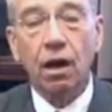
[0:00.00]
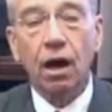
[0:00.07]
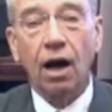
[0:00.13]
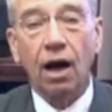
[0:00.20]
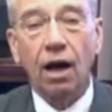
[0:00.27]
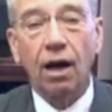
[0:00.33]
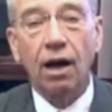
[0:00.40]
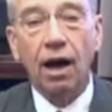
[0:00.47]

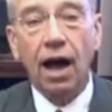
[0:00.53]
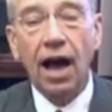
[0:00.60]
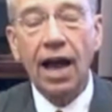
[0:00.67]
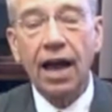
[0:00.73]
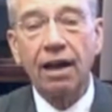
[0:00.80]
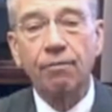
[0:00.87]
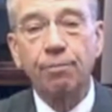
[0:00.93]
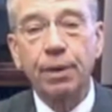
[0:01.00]
I
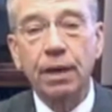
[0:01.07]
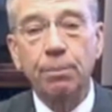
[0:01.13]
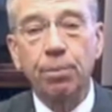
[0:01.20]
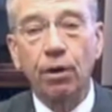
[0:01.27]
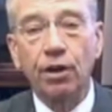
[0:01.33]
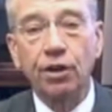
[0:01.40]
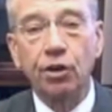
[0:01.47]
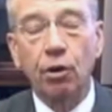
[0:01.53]
have
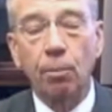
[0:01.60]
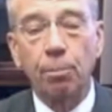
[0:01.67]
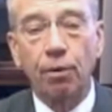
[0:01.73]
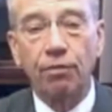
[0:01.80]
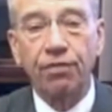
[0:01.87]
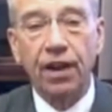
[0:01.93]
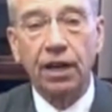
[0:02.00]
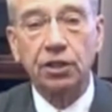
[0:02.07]
people in your
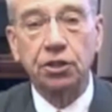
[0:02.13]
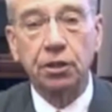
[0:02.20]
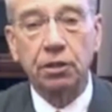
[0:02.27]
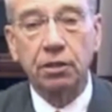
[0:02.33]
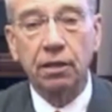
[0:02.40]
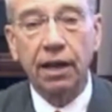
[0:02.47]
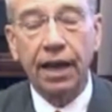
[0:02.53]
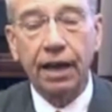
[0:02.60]

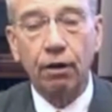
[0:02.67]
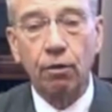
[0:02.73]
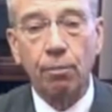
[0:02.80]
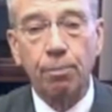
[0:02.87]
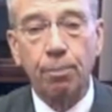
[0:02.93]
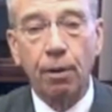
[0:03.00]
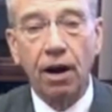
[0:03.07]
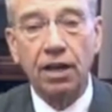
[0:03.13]
profession,
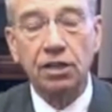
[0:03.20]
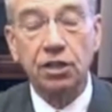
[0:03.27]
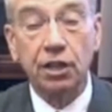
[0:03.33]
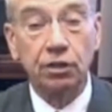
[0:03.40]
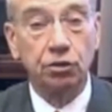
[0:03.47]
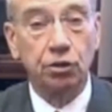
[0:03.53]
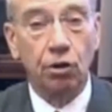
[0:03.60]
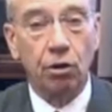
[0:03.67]

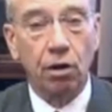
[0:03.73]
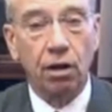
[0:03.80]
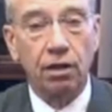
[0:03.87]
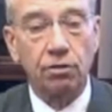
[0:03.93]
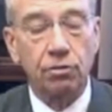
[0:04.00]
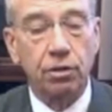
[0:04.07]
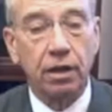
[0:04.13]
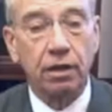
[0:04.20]
enterprising
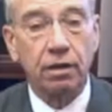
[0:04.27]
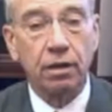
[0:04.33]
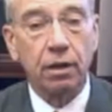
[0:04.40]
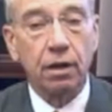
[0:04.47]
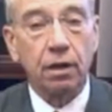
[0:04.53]
journalists, that